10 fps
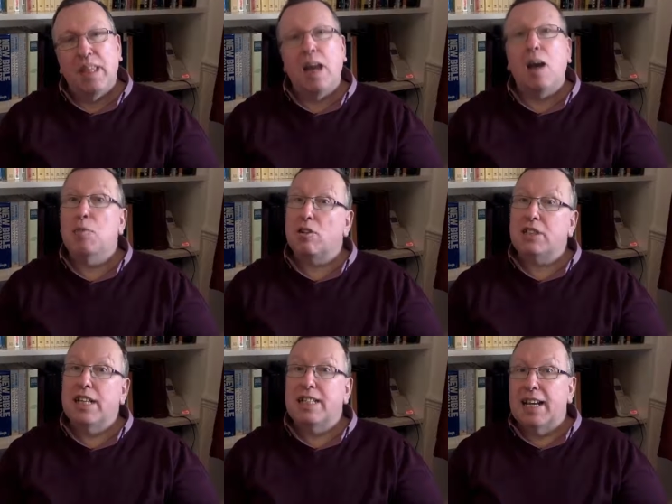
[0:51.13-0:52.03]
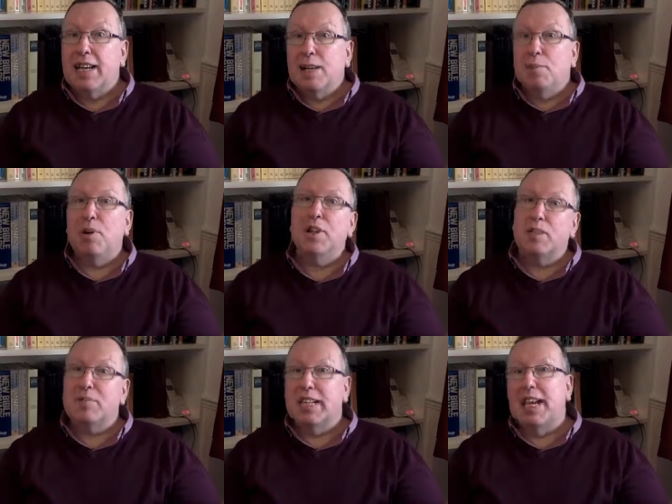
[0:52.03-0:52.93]
Now, I'm not cheating putting
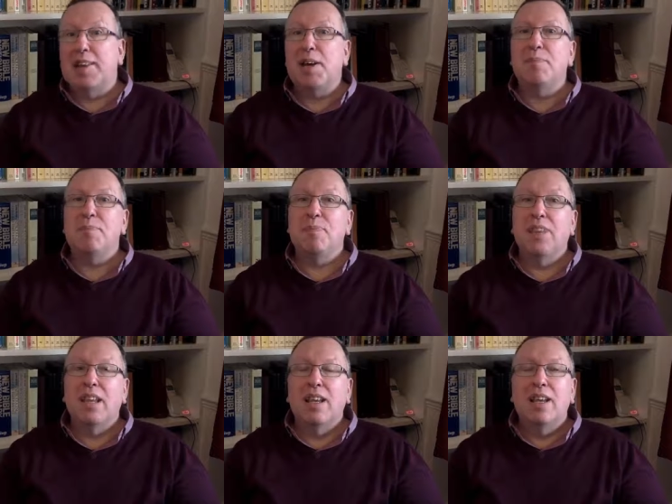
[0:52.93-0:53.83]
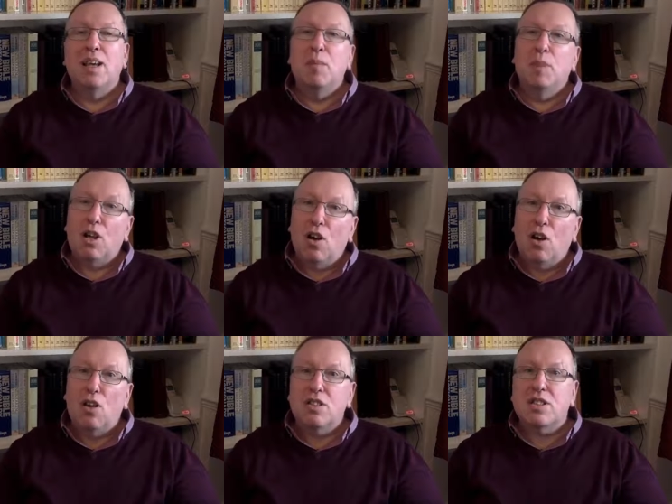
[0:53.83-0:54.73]
them together
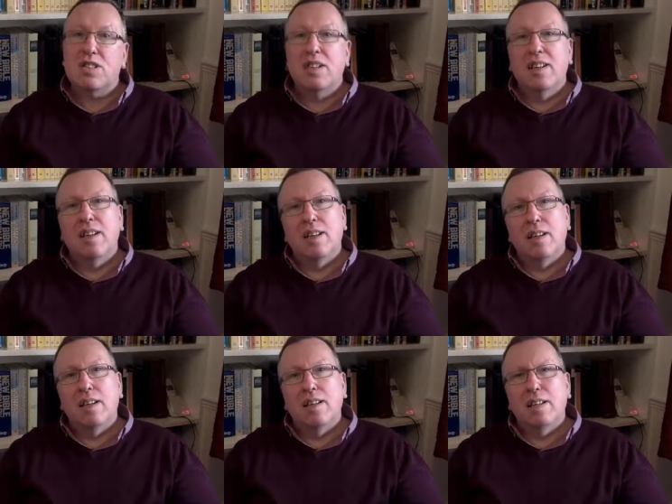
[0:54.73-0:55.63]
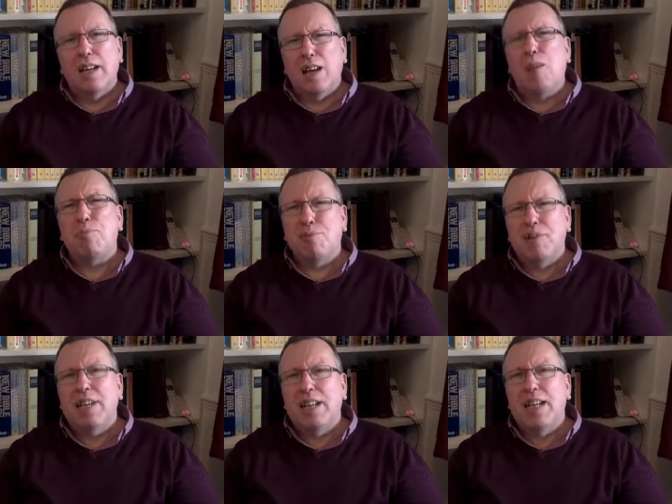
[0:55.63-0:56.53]
because they are
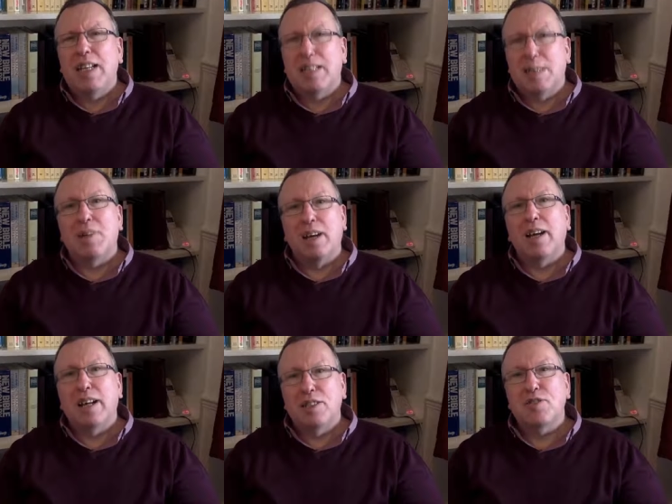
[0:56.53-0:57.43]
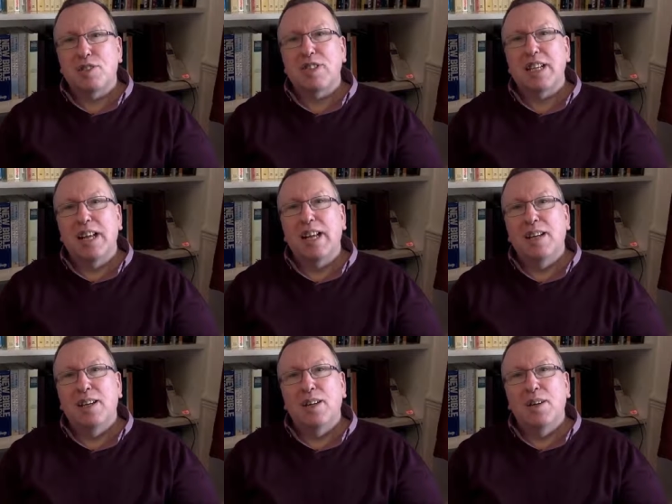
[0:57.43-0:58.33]
pretty similar, as you'll see
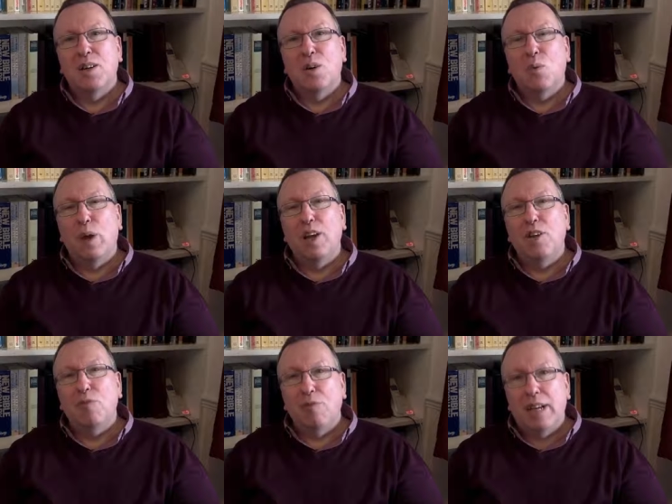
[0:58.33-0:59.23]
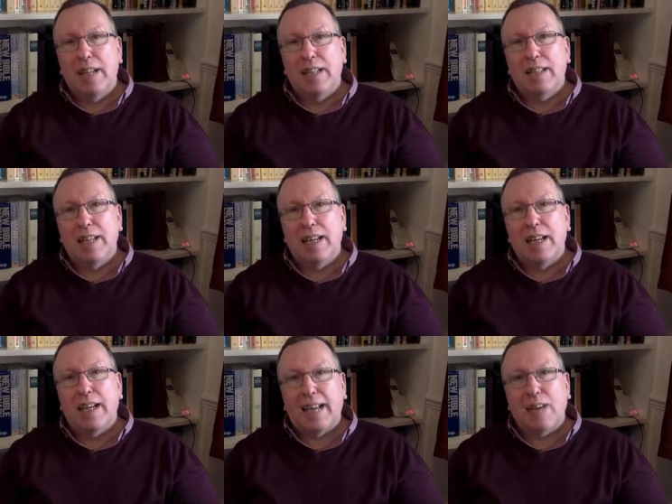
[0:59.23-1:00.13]
when you read the
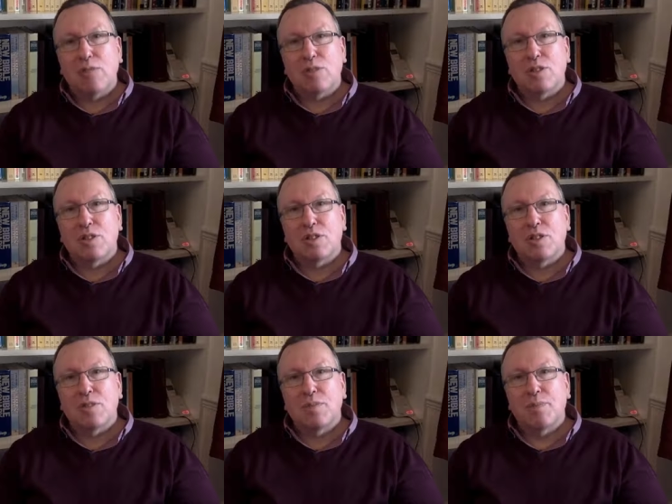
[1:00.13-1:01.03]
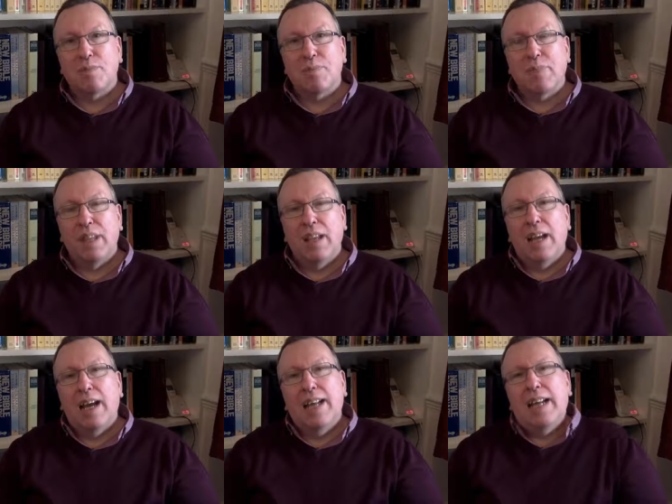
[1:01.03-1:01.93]
accounts.
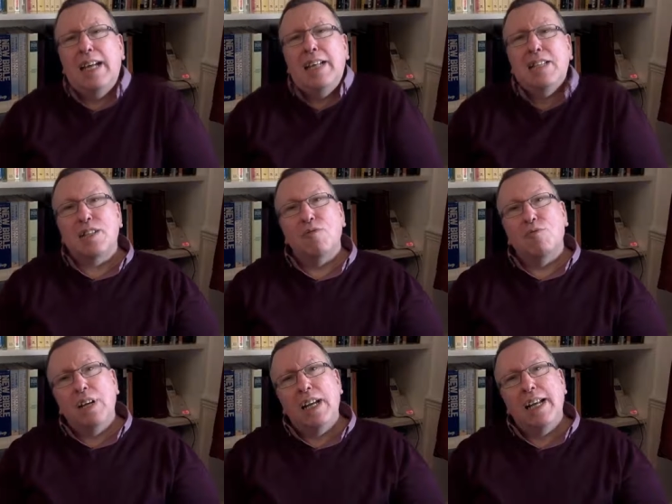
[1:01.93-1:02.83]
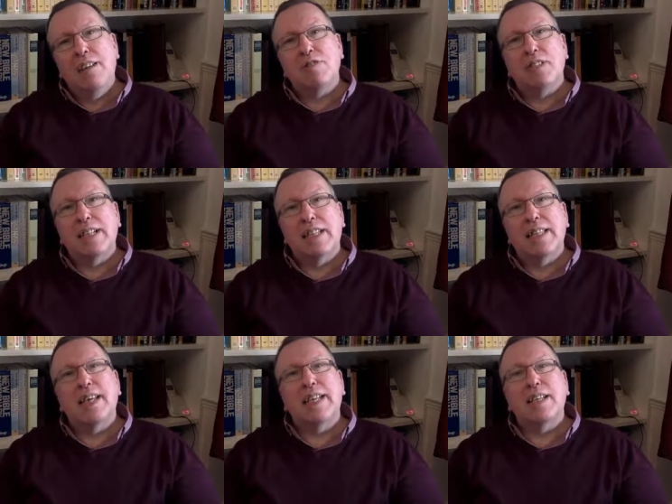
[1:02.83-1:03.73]
And here's the really interesting
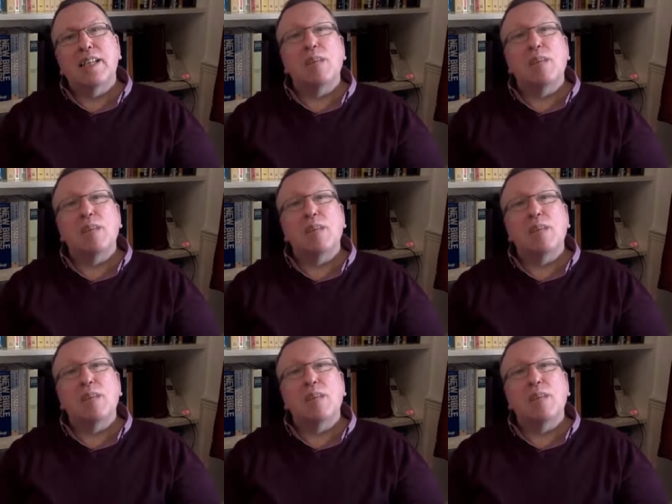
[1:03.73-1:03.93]
thing that